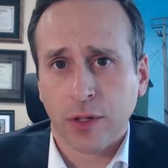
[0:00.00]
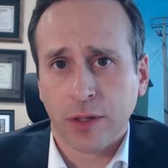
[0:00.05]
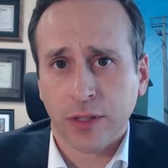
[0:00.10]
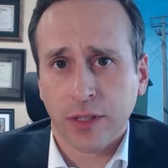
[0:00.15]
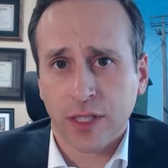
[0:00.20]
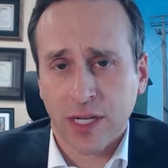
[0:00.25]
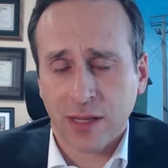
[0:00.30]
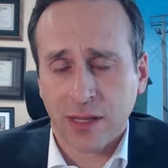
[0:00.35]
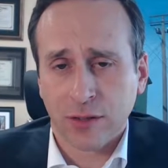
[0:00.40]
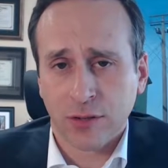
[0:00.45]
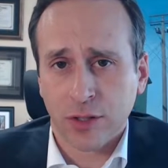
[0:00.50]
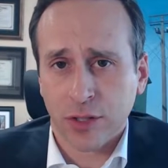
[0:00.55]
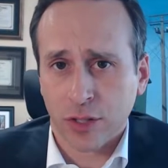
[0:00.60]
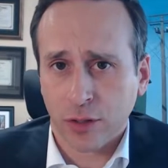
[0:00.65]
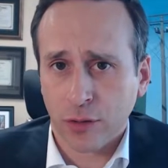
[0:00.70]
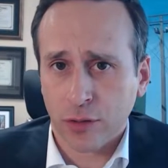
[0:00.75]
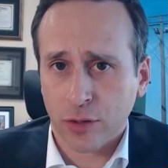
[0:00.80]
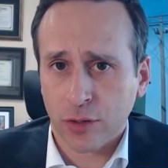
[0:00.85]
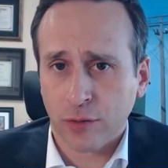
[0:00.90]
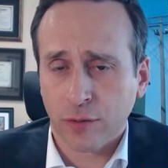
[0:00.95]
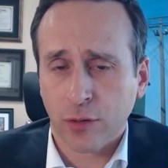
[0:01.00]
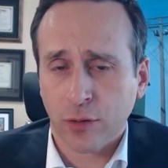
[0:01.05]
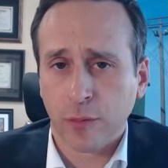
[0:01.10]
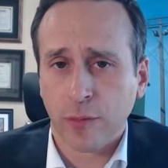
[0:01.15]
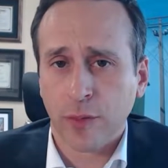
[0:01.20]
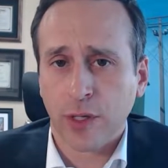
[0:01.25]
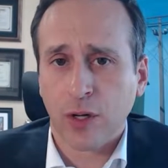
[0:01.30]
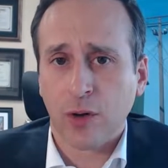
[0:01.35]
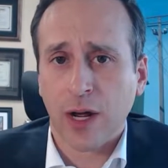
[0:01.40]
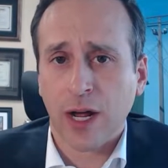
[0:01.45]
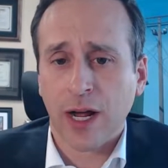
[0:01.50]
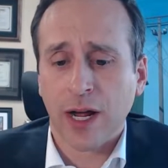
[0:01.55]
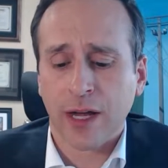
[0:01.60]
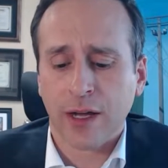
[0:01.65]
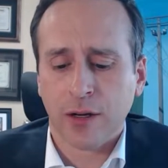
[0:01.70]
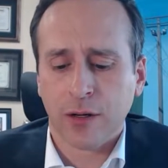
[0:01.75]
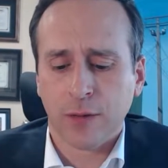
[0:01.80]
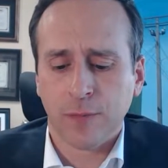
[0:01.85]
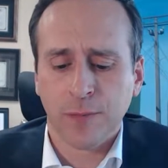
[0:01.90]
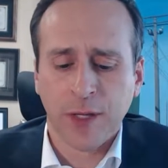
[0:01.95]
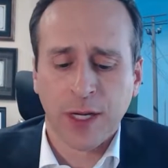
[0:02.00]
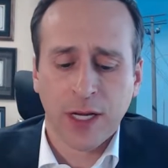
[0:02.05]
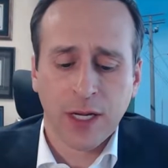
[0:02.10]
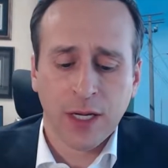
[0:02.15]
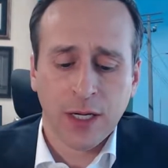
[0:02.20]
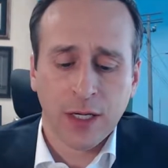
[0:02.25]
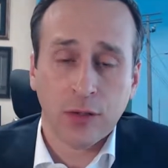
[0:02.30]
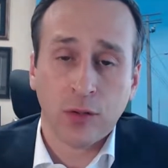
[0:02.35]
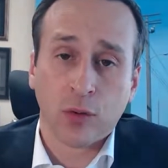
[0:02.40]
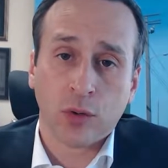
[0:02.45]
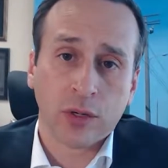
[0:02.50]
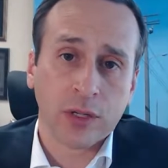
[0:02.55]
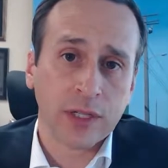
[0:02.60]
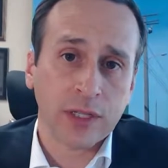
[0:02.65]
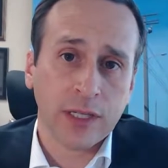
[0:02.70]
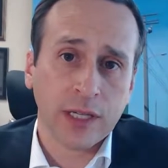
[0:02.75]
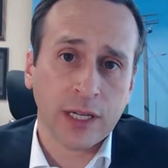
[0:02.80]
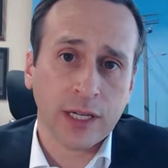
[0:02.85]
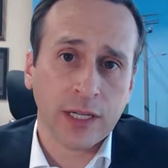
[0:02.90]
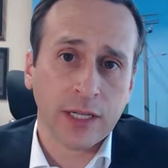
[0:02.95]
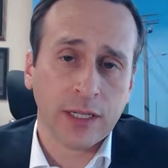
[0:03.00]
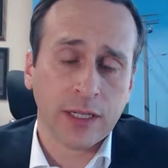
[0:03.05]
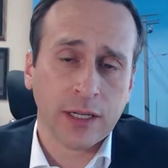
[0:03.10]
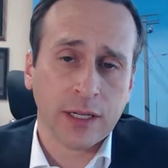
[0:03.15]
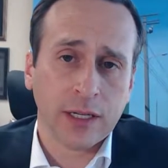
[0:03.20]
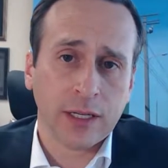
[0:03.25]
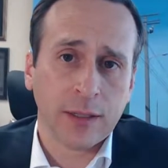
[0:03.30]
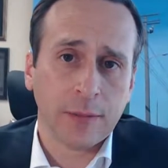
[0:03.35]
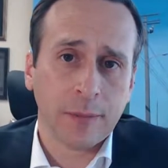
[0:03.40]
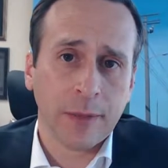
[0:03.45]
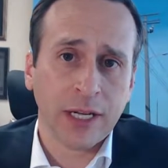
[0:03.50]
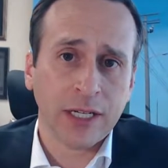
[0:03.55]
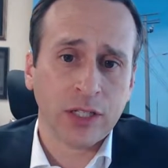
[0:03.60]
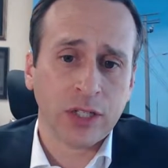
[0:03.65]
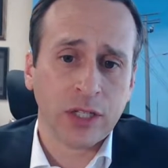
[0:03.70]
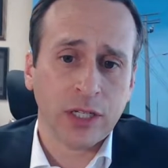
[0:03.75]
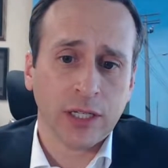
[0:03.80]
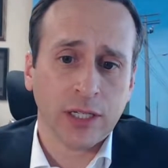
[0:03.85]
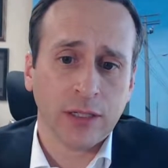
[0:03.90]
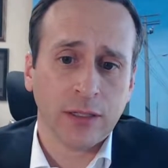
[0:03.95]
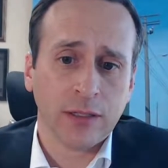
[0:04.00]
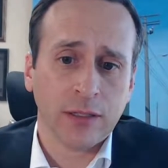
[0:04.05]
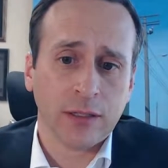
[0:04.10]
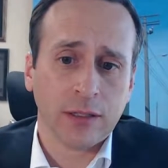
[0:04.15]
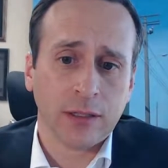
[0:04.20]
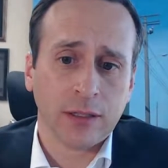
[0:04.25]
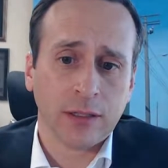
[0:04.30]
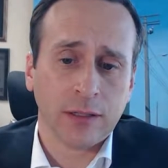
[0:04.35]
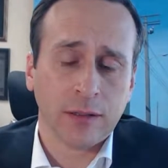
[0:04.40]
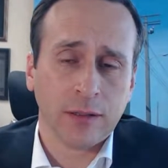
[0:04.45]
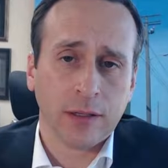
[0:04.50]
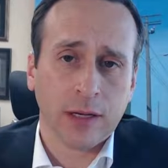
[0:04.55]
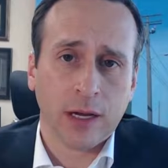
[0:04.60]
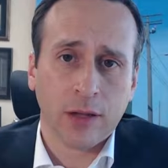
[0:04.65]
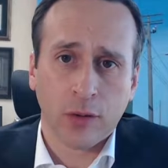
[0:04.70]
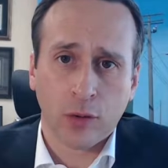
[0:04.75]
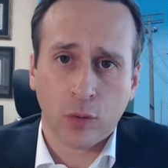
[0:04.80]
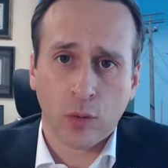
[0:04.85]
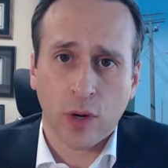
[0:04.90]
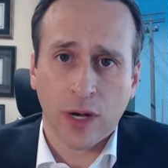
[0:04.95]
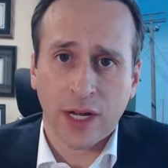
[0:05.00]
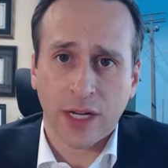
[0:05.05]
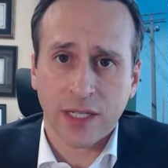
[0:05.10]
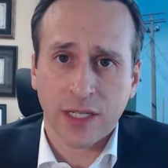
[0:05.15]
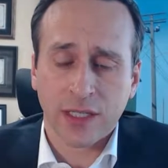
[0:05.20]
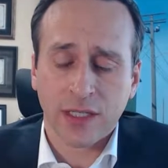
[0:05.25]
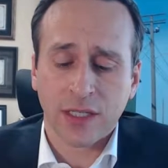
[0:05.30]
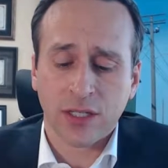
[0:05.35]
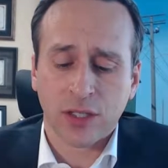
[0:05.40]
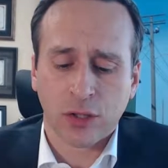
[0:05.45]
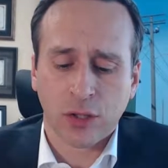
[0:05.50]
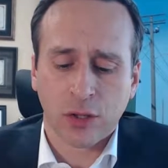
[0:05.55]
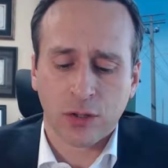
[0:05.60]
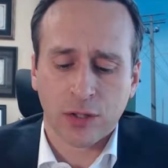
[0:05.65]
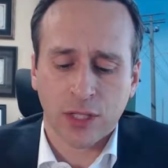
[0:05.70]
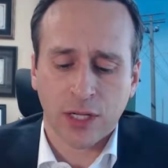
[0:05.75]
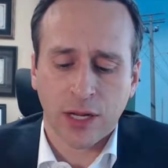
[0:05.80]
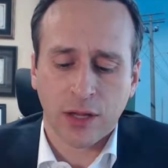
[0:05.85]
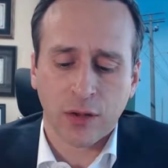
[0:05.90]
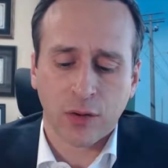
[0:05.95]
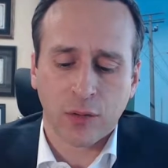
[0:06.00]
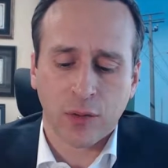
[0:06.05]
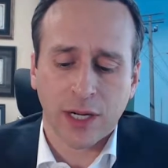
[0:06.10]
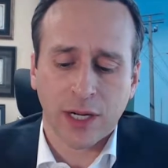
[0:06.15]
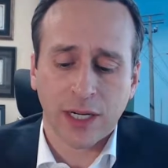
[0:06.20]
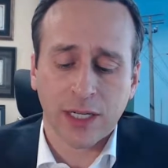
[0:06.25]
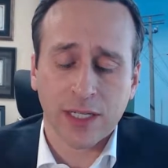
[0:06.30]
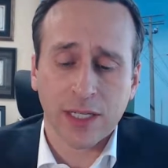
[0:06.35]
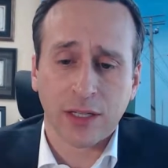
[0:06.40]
seller disclosure form in Ohio, nor did they mention it otherwise, disclose it otherwise.